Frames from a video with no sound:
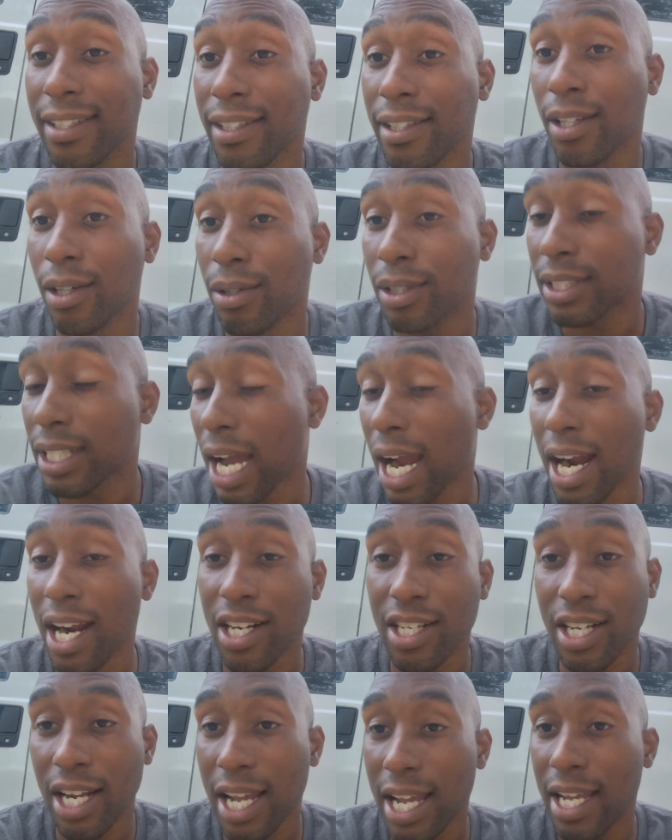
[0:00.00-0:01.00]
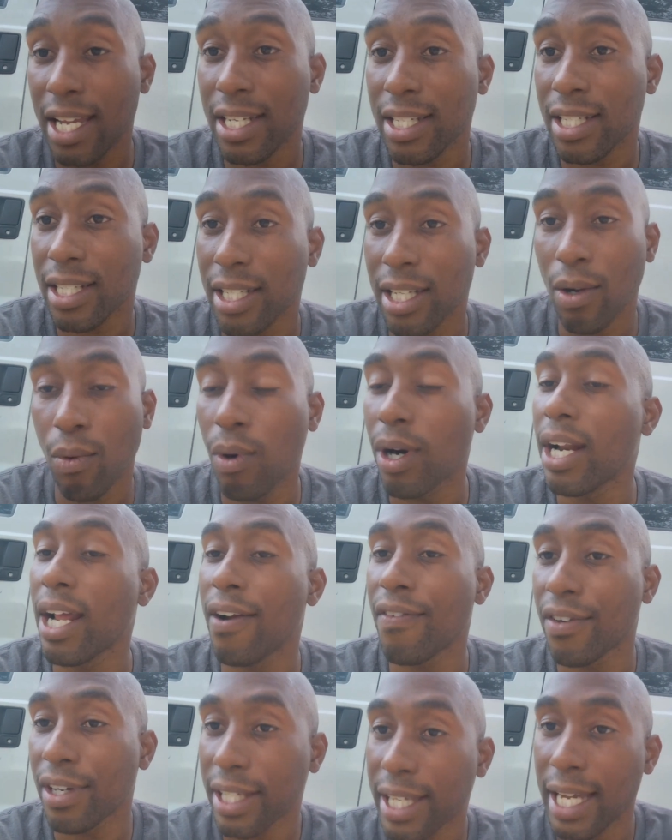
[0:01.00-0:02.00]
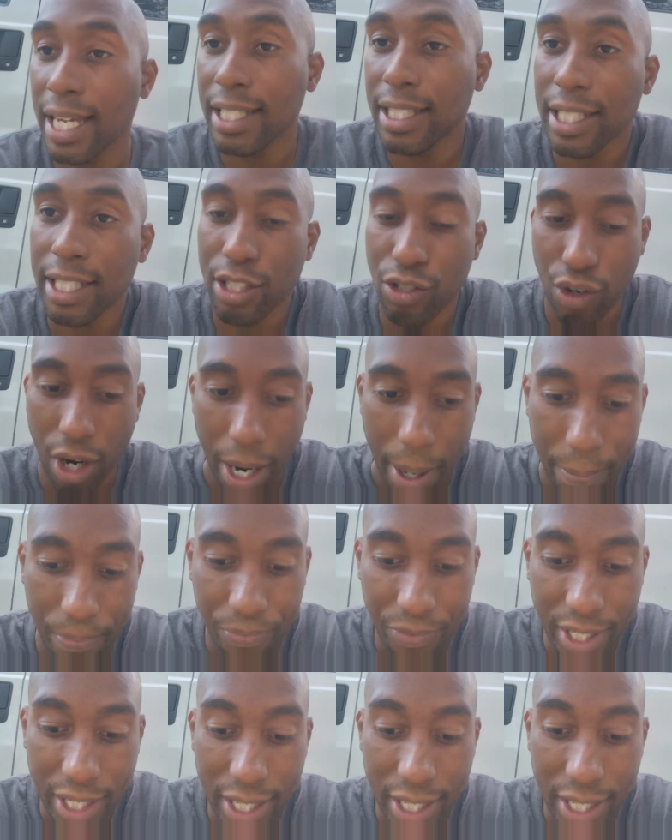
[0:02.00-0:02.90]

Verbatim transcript: you know, a tire change, I need whatever the case is, right?